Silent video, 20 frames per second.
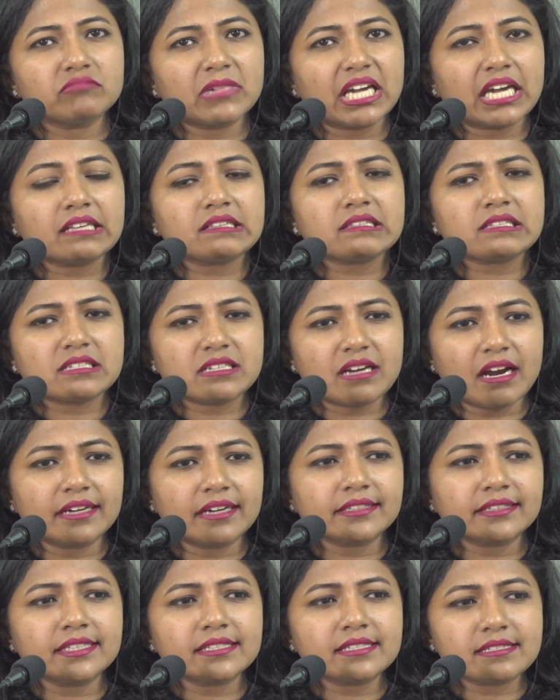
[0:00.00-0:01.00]
it
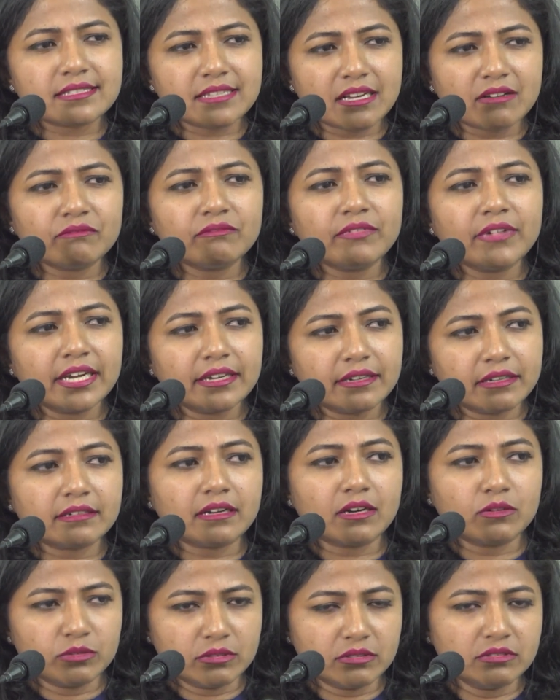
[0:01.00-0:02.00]
started somewhere
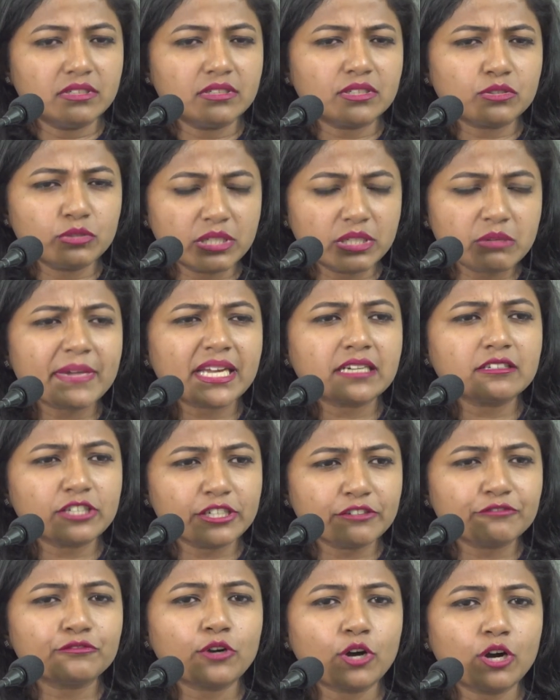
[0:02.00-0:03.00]
around, the
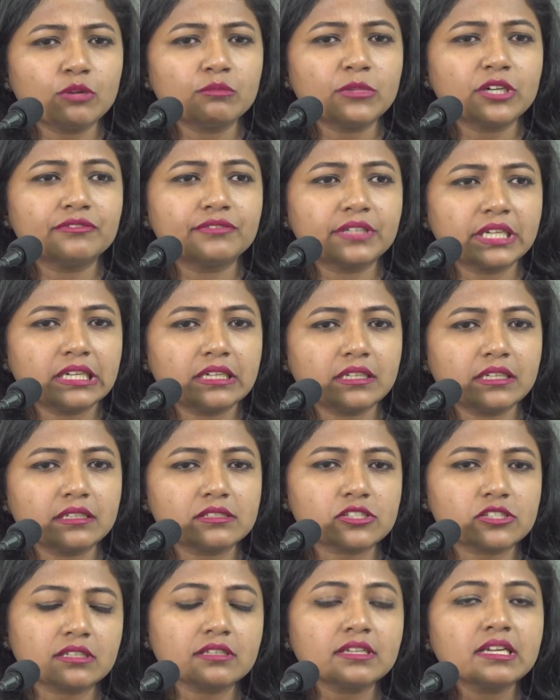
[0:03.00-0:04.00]
rudimentary form of
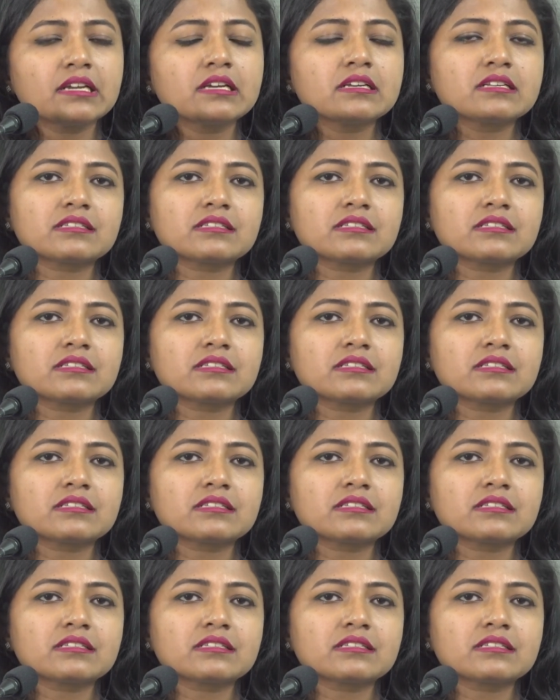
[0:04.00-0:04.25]
religion